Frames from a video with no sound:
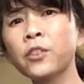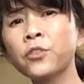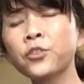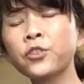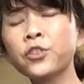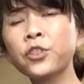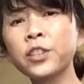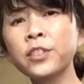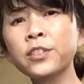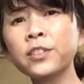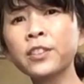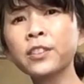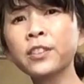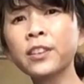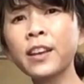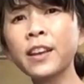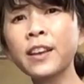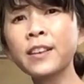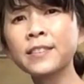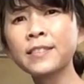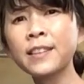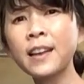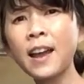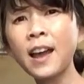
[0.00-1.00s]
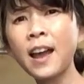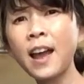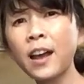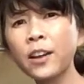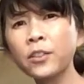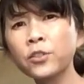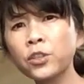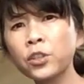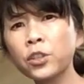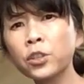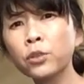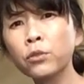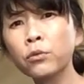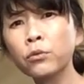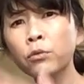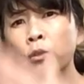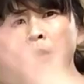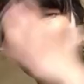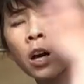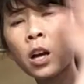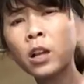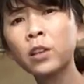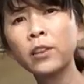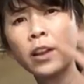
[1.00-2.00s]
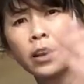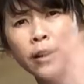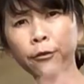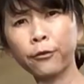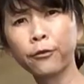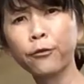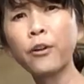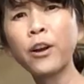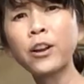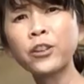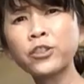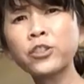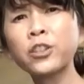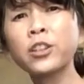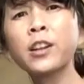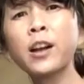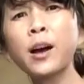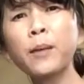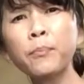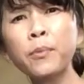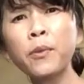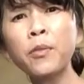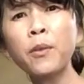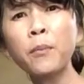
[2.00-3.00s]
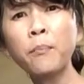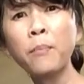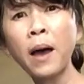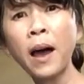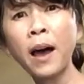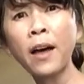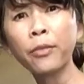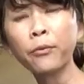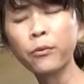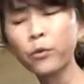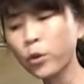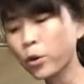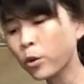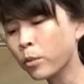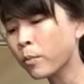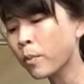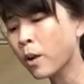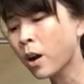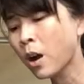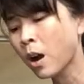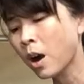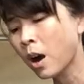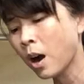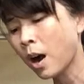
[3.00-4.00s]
just in case I had to like freshen up in the bathroom.